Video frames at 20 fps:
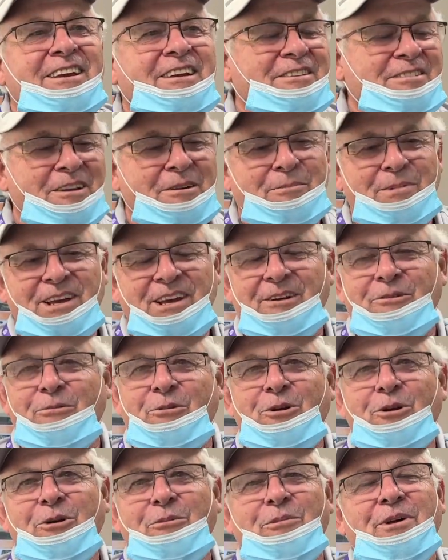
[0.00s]
is I'll be in a
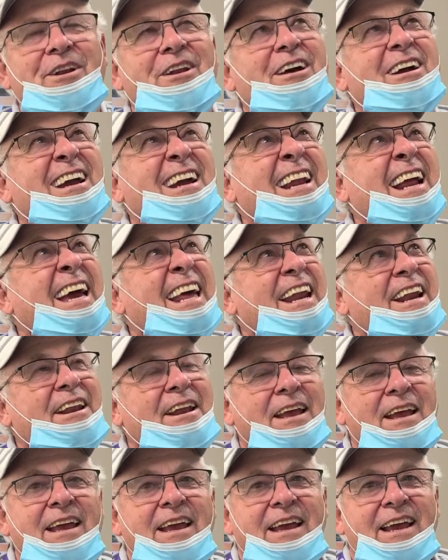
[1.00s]
room and looking at it,
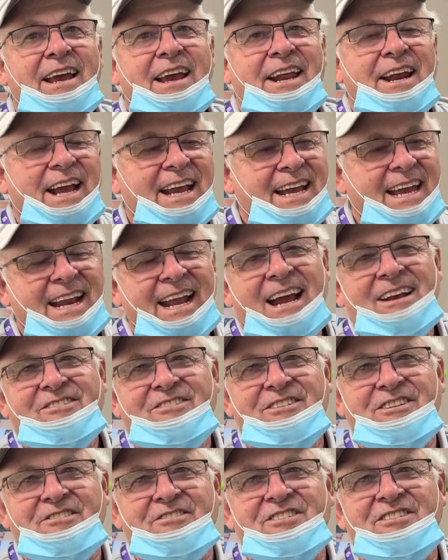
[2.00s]
and I can
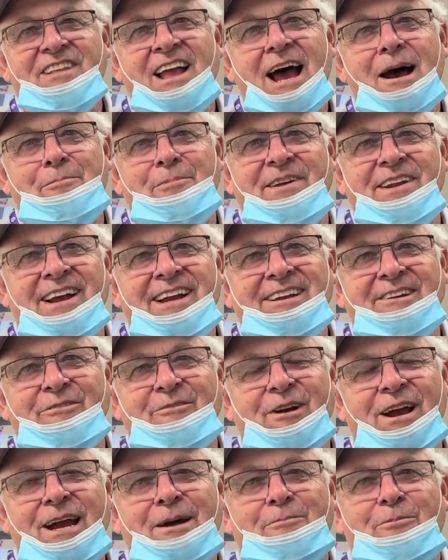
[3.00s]
actually stop it. I can
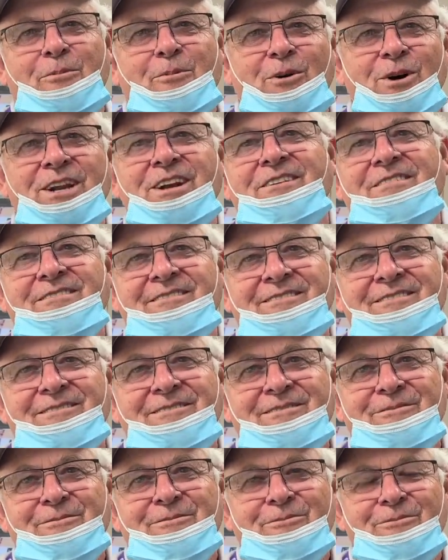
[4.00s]
grab one
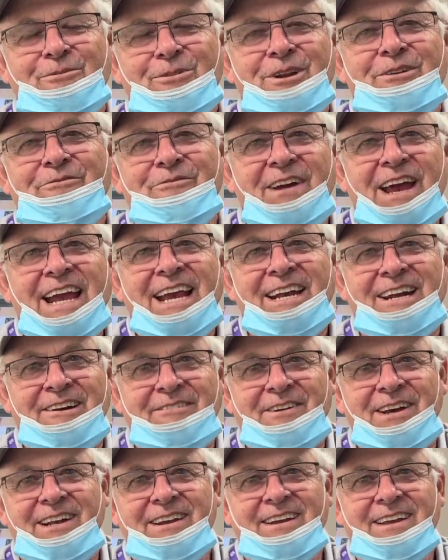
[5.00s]
vein
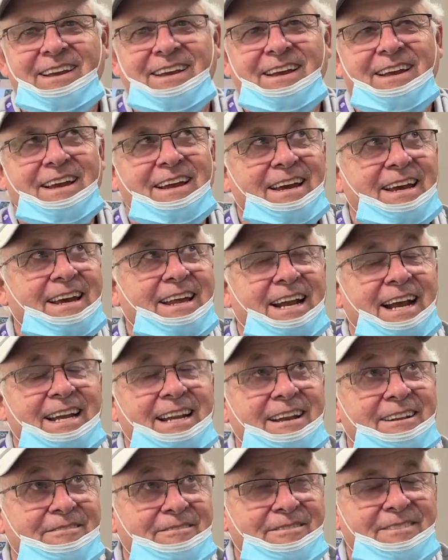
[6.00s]
of it, and I
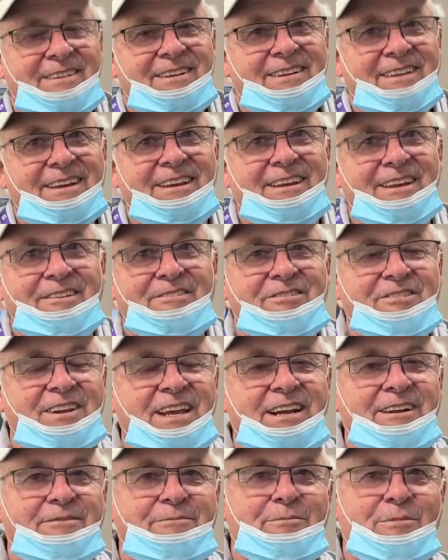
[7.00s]
can,
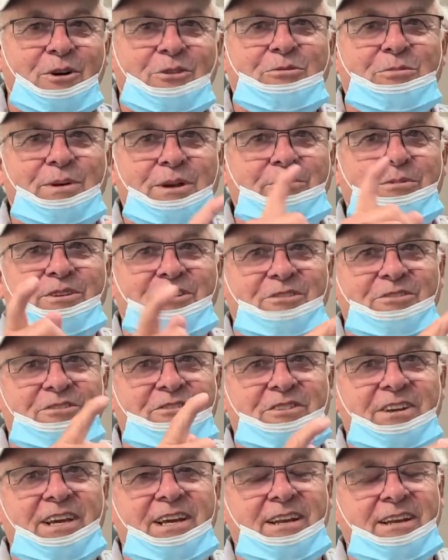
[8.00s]
instead of most people, you'll
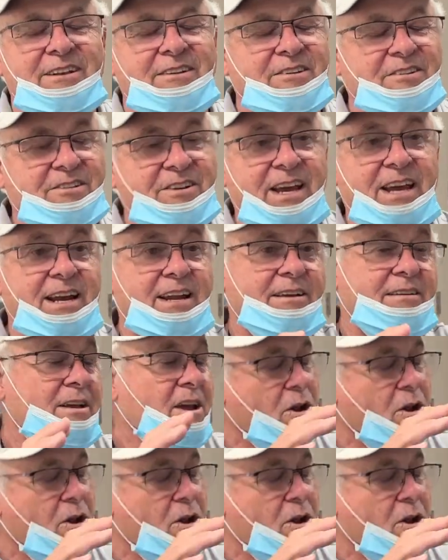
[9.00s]
see it and just kind of,